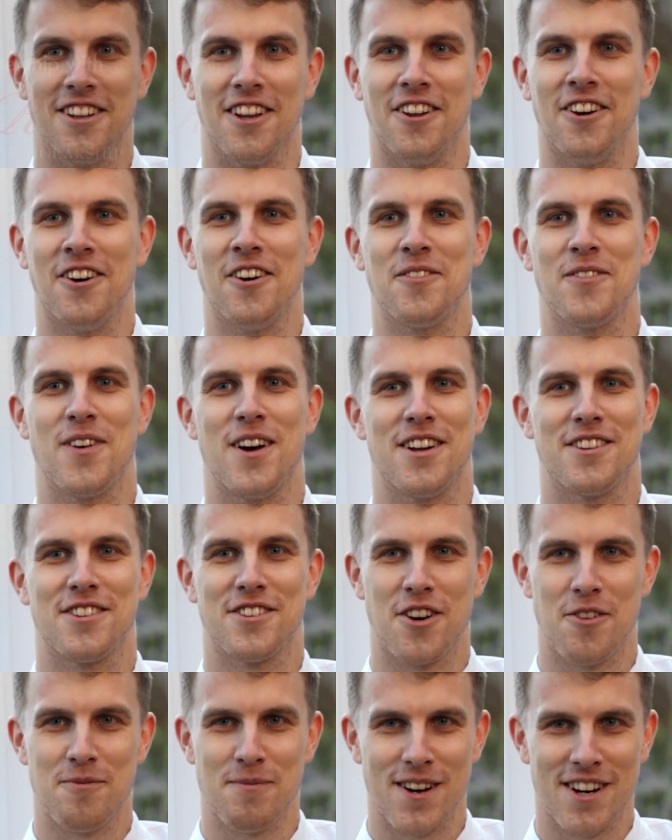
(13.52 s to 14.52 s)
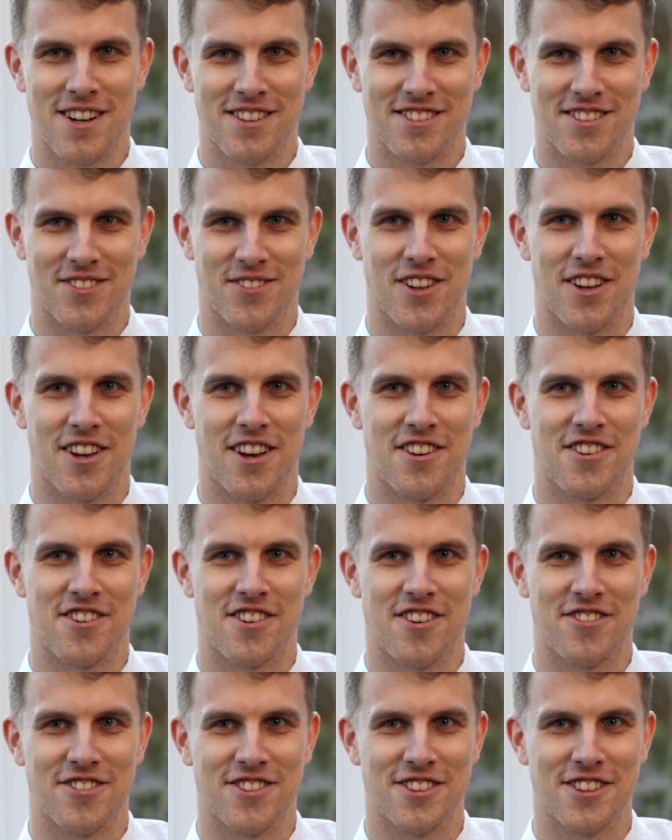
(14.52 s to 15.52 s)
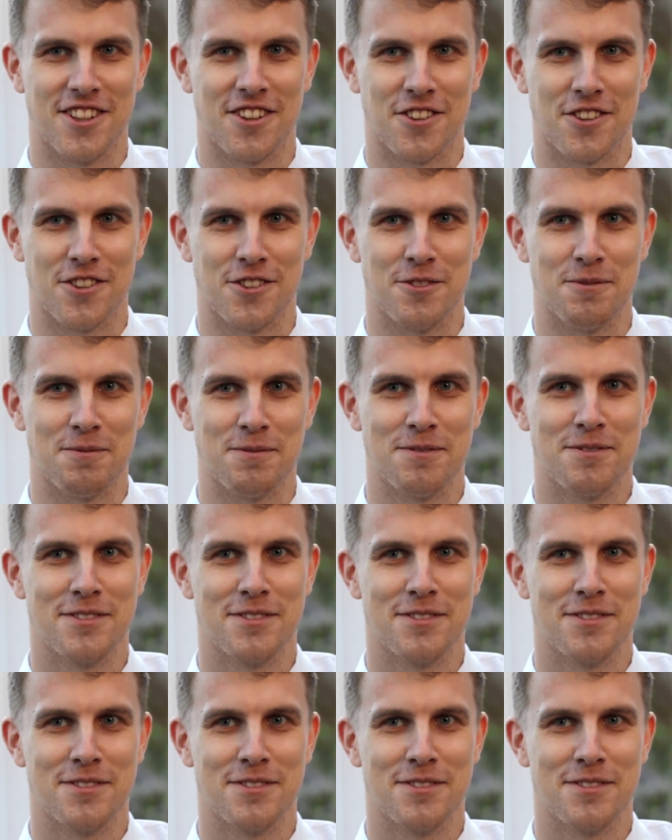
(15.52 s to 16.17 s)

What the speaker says: Tom Barnes, I'm the head chef at L'Enclume.